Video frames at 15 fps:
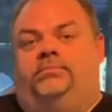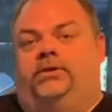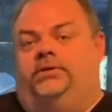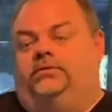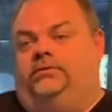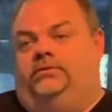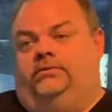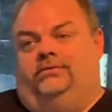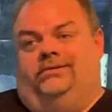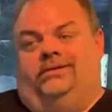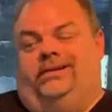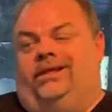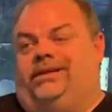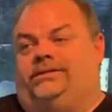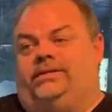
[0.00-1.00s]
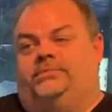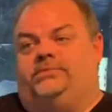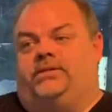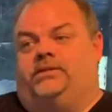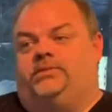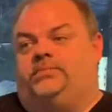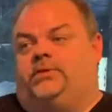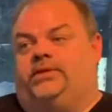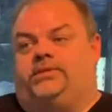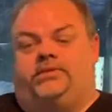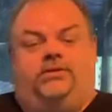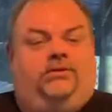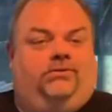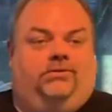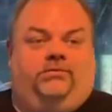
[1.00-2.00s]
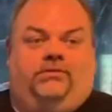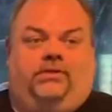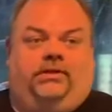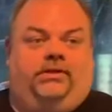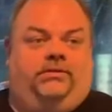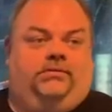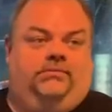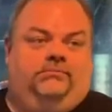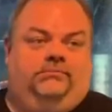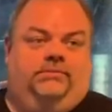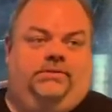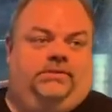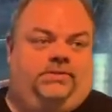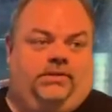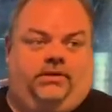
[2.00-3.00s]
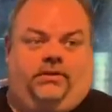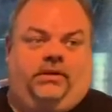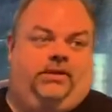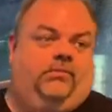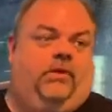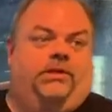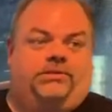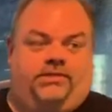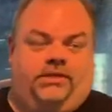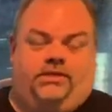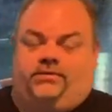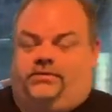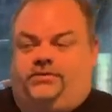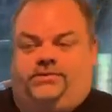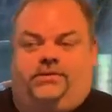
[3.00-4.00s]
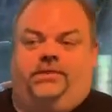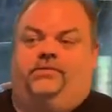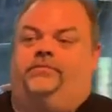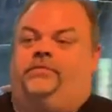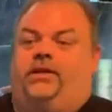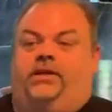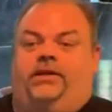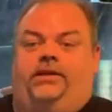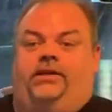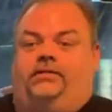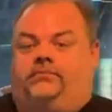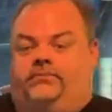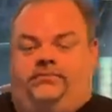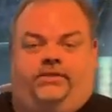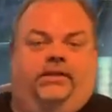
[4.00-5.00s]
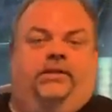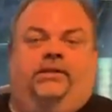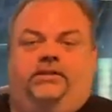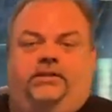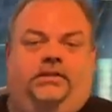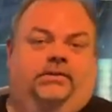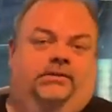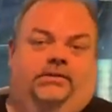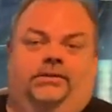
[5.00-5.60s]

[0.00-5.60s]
But a lot of times I space it out over start Wednesday, Thursday, and Friday, and finally done.